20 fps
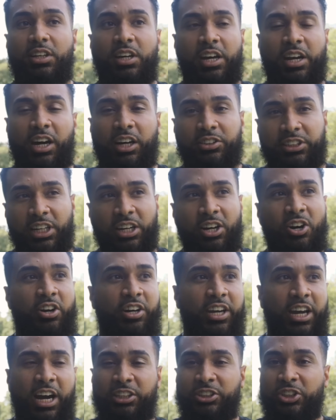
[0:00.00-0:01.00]
And I was like,
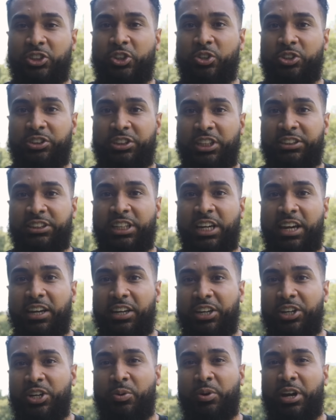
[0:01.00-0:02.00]
okay, I just use this,
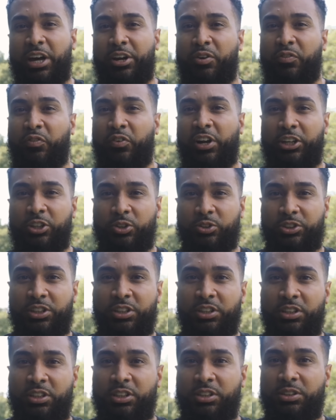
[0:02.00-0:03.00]
you know, when I don't feel like using
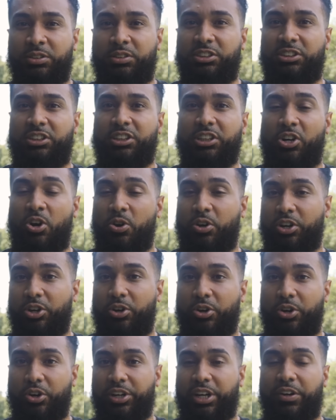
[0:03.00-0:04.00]
the
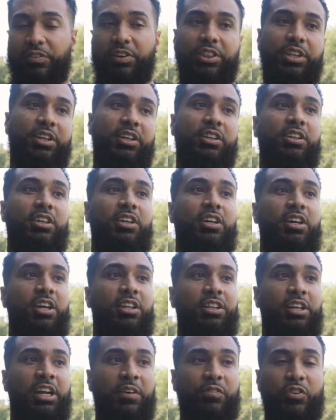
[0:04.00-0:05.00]
coconut oil and everything.
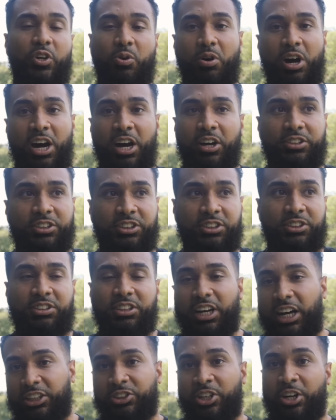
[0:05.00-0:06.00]
Then after a while,
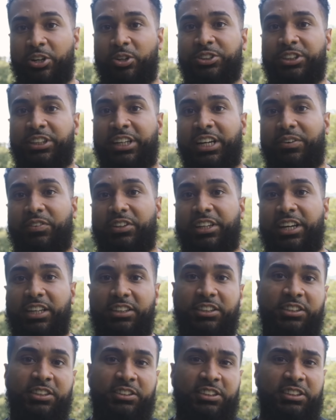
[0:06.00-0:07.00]
I started using it every day
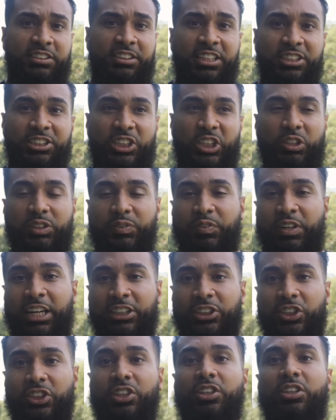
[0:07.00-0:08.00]
just because it's easier, it's
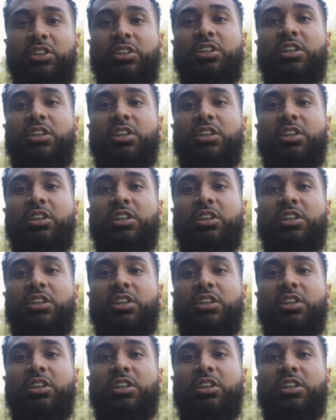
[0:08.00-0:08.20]
faster.